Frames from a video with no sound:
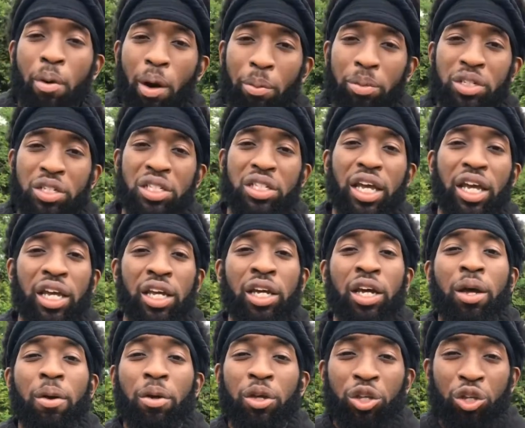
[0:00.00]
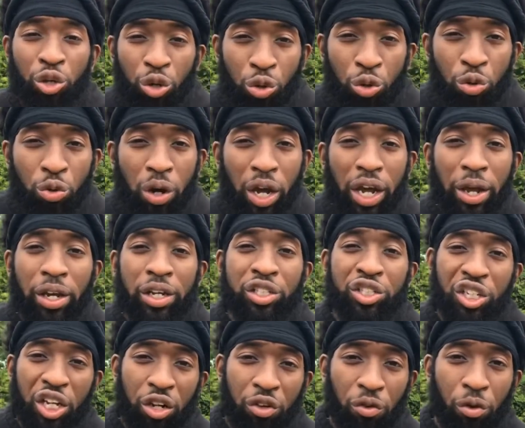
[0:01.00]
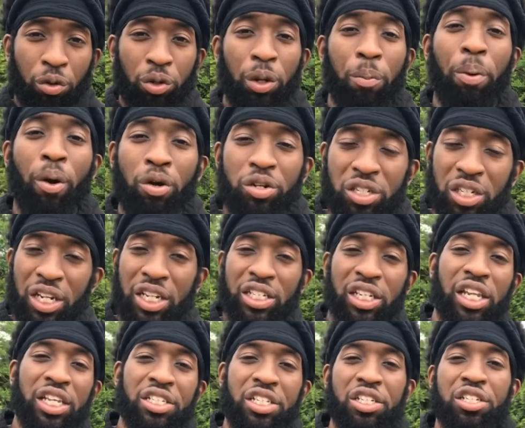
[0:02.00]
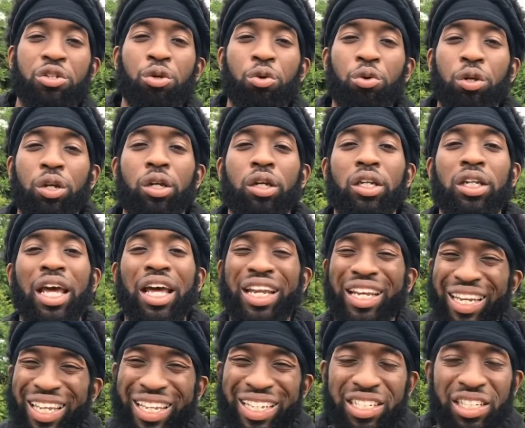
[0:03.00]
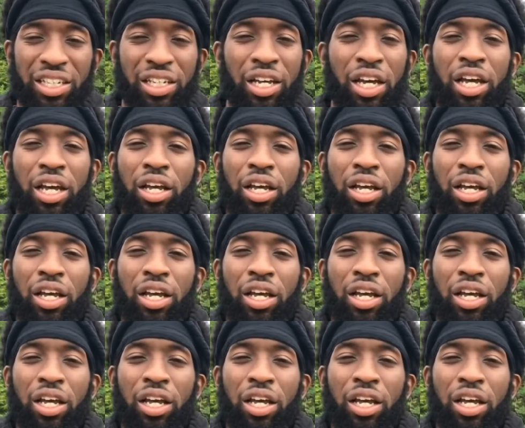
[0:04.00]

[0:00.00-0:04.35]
I'm just saying you in general, the person that's listening to it that needs it.